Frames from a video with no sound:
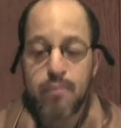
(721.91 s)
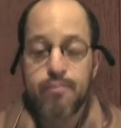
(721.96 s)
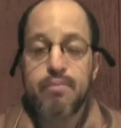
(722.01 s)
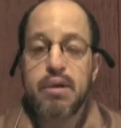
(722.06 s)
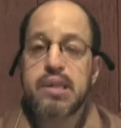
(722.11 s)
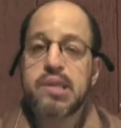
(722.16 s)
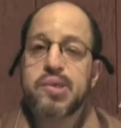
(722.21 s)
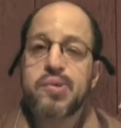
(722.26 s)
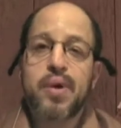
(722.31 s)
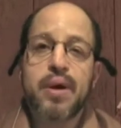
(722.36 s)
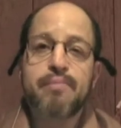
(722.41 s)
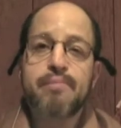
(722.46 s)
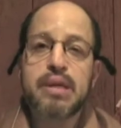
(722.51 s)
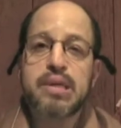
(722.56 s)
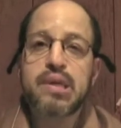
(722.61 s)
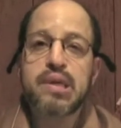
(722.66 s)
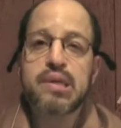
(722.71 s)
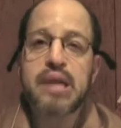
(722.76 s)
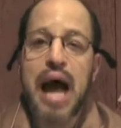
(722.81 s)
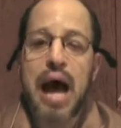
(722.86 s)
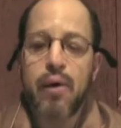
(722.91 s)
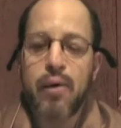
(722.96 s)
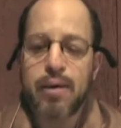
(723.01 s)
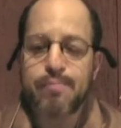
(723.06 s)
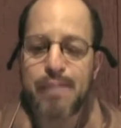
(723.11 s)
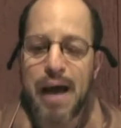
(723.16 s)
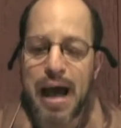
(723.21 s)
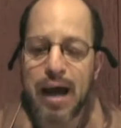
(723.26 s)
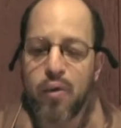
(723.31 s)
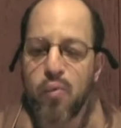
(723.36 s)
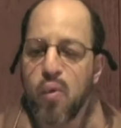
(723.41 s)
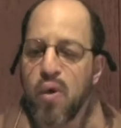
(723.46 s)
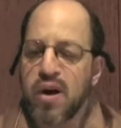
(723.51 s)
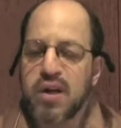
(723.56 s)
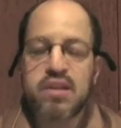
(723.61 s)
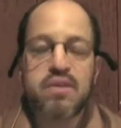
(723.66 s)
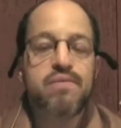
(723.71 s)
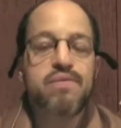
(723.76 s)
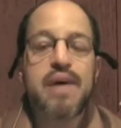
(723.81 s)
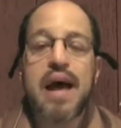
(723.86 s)
Mr. and Mrs. Auerbach
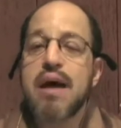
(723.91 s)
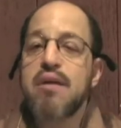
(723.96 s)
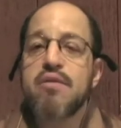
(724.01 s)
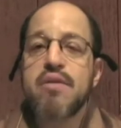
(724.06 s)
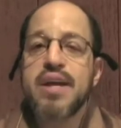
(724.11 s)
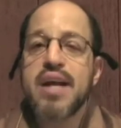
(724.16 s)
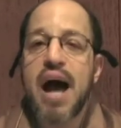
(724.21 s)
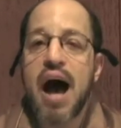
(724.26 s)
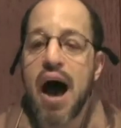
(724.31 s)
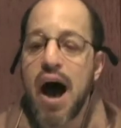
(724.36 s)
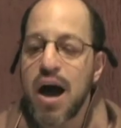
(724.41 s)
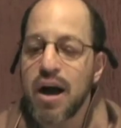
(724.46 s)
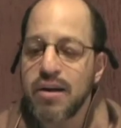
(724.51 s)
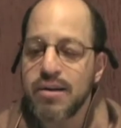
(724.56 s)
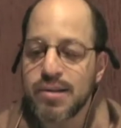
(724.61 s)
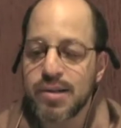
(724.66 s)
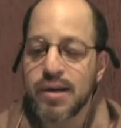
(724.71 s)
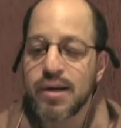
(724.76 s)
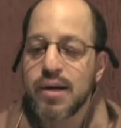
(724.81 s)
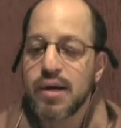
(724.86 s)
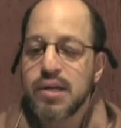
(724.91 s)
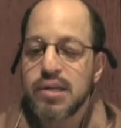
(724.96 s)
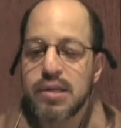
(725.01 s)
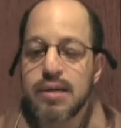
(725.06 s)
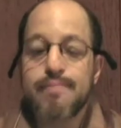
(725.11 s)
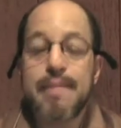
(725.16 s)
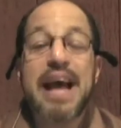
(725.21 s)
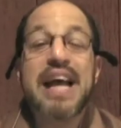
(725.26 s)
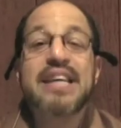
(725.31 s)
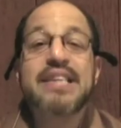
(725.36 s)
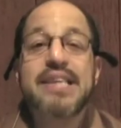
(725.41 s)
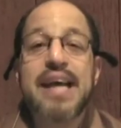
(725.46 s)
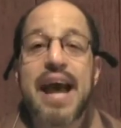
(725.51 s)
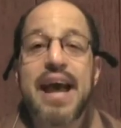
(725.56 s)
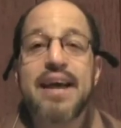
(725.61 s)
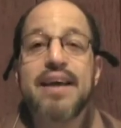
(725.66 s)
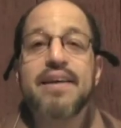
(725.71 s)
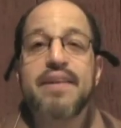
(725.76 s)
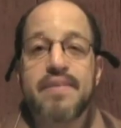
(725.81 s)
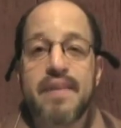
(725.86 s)
worked very hard to
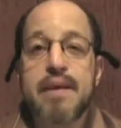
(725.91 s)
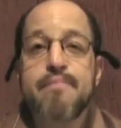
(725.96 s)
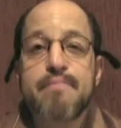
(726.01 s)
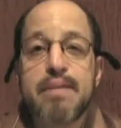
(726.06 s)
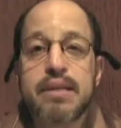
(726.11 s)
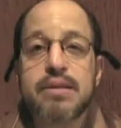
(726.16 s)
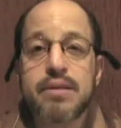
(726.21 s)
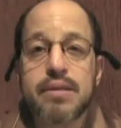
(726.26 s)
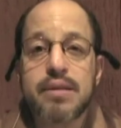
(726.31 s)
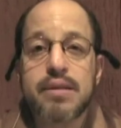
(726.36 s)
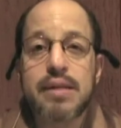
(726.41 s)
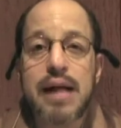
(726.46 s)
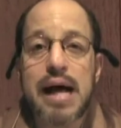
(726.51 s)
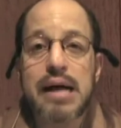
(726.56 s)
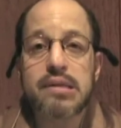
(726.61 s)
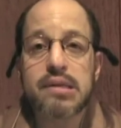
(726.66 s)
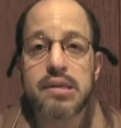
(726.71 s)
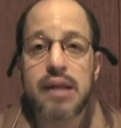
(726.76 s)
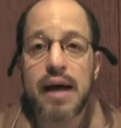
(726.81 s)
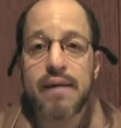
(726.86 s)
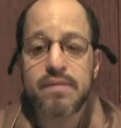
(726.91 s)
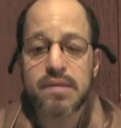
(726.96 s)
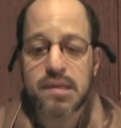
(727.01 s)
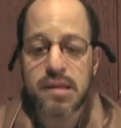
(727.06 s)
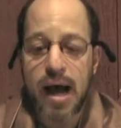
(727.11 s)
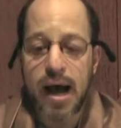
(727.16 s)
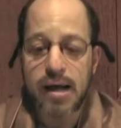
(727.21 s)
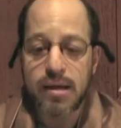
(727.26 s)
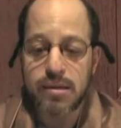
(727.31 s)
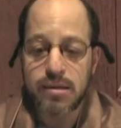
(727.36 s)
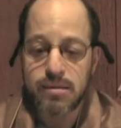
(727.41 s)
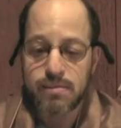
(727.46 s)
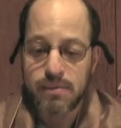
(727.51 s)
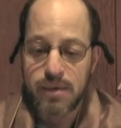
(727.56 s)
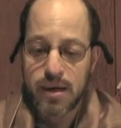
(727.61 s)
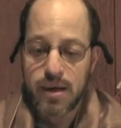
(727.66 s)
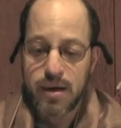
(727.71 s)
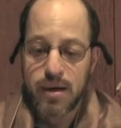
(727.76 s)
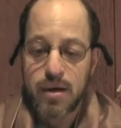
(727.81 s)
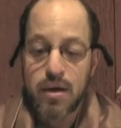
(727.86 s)
maintain their middle-class lifestyle.
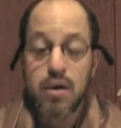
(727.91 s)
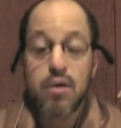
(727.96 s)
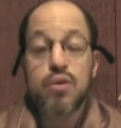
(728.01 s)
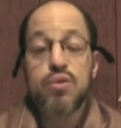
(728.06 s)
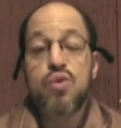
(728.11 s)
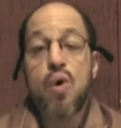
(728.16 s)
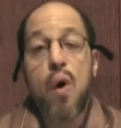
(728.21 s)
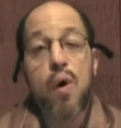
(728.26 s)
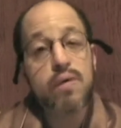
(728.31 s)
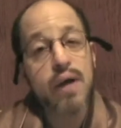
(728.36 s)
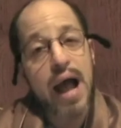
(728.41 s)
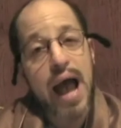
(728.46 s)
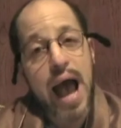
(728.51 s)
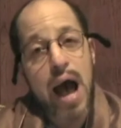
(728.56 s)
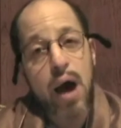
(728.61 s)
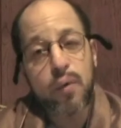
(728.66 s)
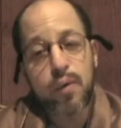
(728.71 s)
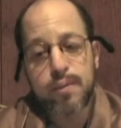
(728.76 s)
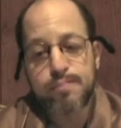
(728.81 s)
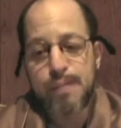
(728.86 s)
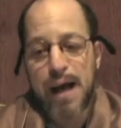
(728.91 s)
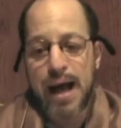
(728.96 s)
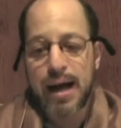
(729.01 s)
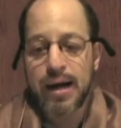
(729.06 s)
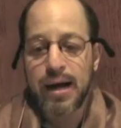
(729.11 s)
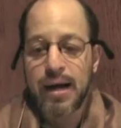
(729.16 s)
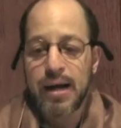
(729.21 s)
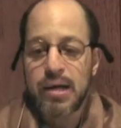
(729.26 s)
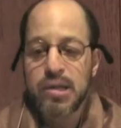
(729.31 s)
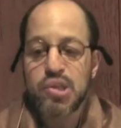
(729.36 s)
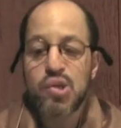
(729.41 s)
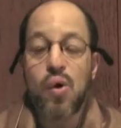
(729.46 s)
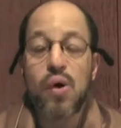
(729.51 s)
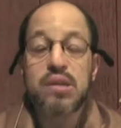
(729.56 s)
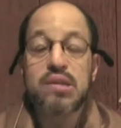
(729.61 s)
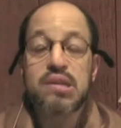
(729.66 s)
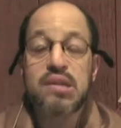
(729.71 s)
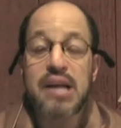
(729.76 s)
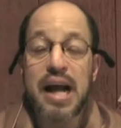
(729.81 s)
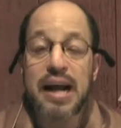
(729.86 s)
Nora Auerbach
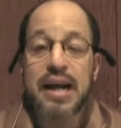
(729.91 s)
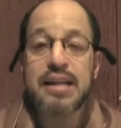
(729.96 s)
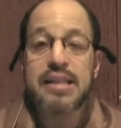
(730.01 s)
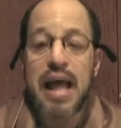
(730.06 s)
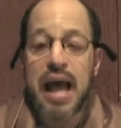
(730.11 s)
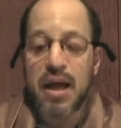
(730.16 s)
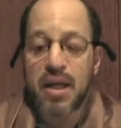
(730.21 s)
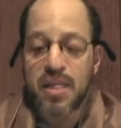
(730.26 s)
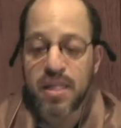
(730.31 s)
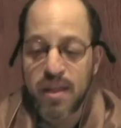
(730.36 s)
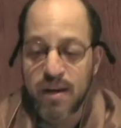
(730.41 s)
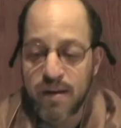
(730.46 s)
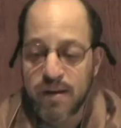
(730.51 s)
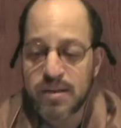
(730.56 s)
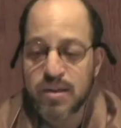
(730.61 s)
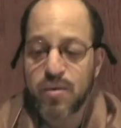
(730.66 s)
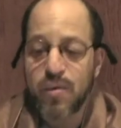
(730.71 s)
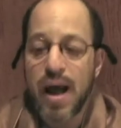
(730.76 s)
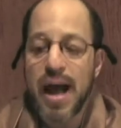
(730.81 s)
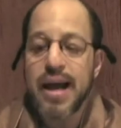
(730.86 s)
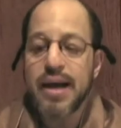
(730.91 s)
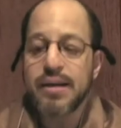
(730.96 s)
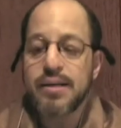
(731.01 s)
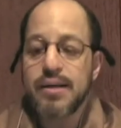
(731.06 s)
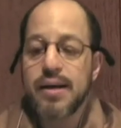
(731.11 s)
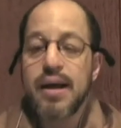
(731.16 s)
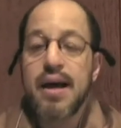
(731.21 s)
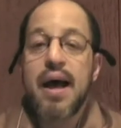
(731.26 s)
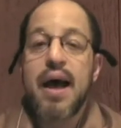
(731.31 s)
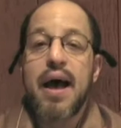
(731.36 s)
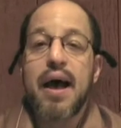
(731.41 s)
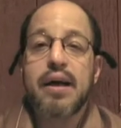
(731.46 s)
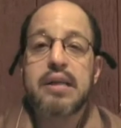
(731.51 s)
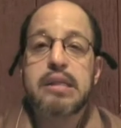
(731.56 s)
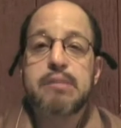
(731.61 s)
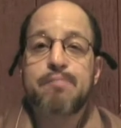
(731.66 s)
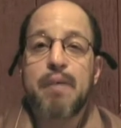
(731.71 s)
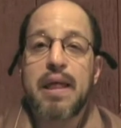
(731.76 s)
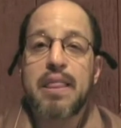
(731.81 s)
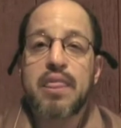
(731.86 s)
taught second and third grade and
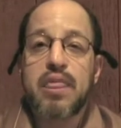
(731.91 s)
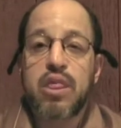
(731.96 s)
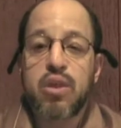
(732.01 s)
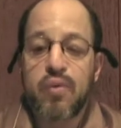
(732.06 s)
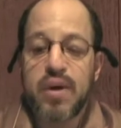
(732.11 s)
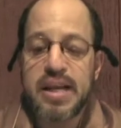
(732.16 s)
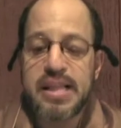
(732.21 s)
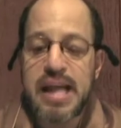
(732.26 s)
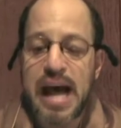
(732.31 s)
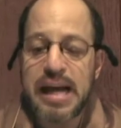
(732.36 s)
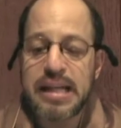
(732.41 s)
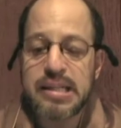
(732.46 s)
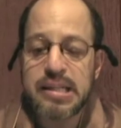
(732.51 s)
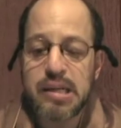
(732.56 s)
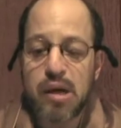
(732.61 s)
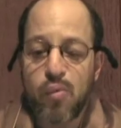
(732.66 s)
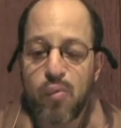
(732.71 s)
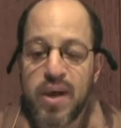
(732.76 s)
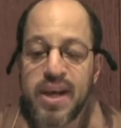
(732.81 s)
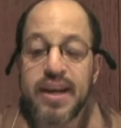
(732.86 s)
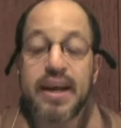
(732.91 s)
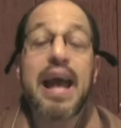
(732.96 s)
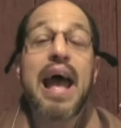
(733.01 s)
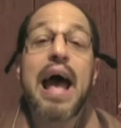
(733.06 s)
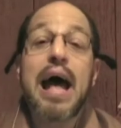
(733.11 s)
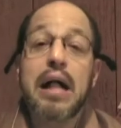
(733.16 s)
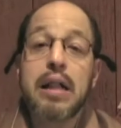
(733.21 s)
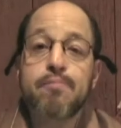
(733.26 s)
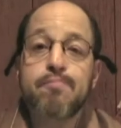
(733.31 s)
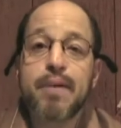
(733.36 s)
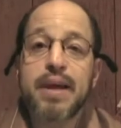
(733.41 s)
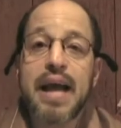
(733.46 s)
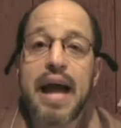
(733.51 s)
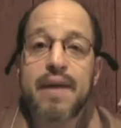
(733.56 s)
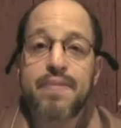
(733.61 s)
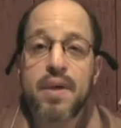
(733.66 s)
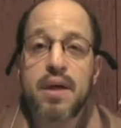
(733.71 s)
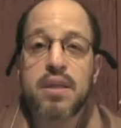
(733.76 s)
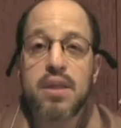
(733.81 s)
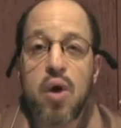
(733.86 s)
spent three nights a week helping
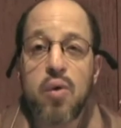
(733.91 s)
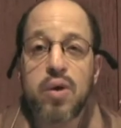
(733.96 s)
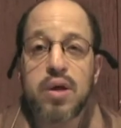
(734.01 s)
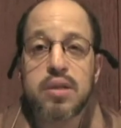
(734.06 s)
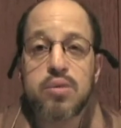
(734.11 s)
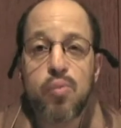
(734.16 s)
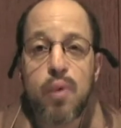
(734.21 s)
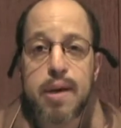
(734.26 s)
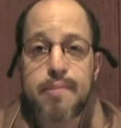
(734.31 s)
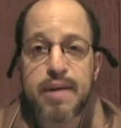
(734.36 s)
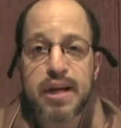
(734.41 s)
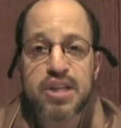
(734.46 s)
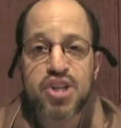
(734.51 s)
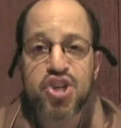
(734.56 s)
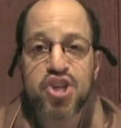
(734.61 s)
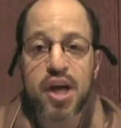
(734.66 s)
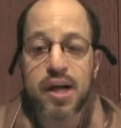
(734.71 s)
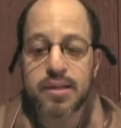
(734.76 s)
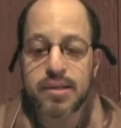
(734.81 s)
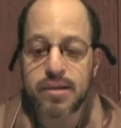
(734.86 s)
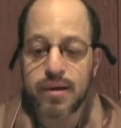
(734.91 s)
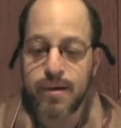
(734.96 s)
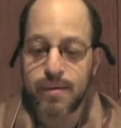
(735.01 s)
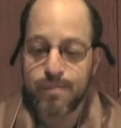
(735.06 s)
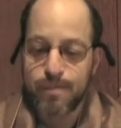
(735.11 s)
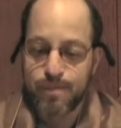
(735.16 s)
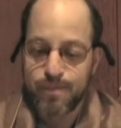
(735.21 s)
at the local women's shelter.